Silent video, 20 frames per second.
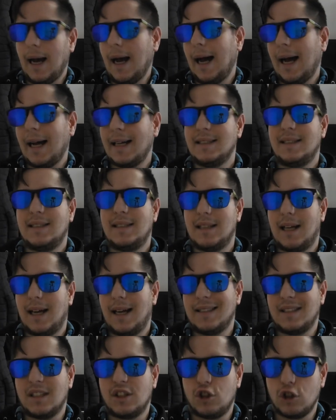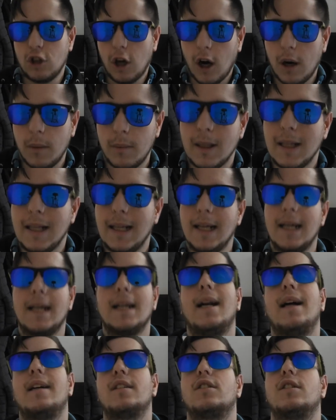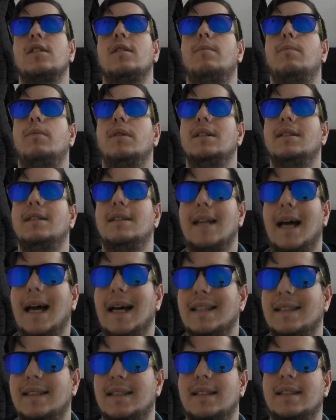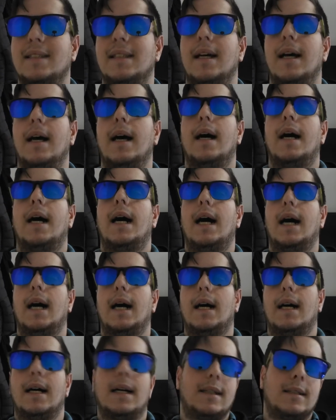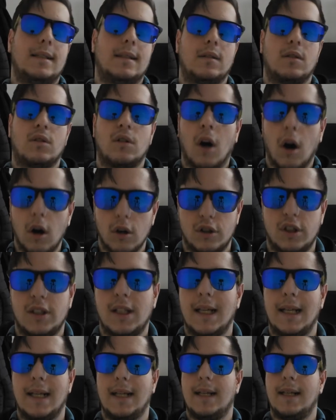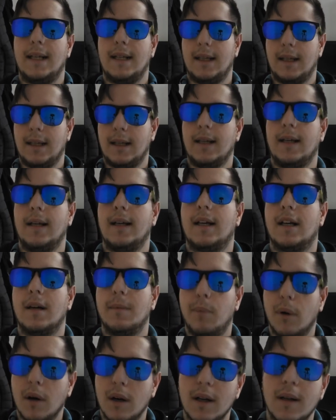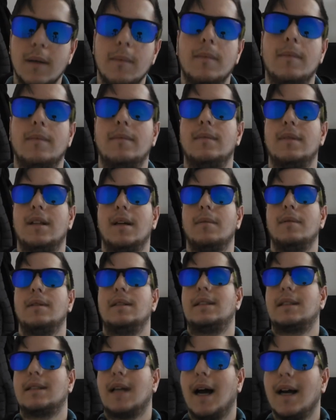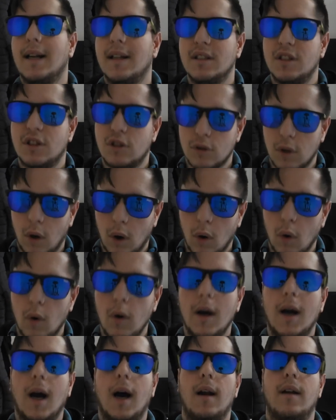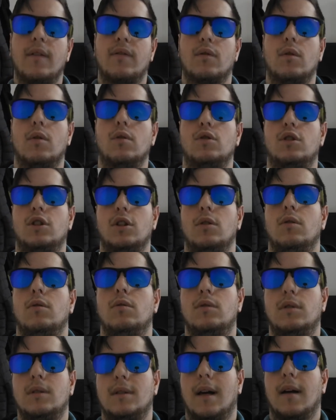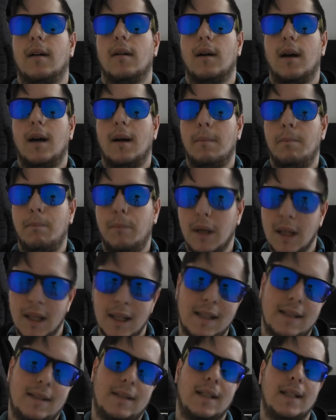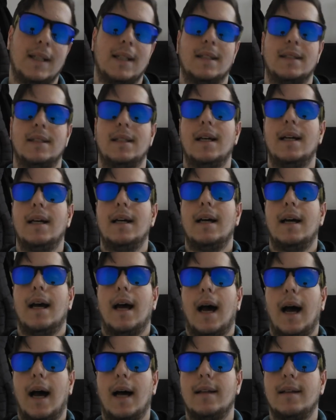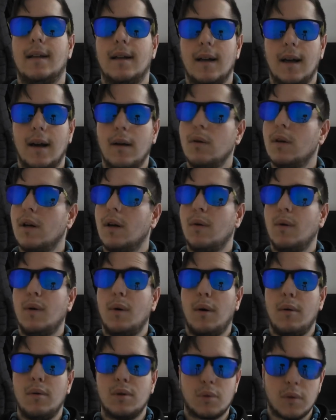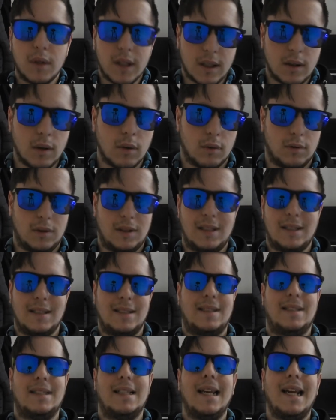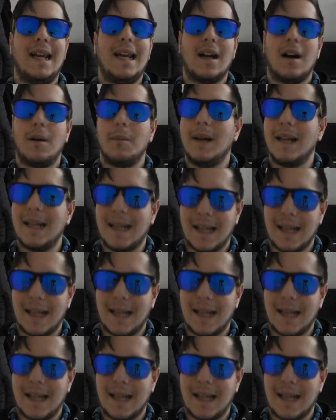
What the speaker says: as a shaman, he can actually possess ghosts. He can put them inside his soul and of course use their abilities. And it was really cool seeing our main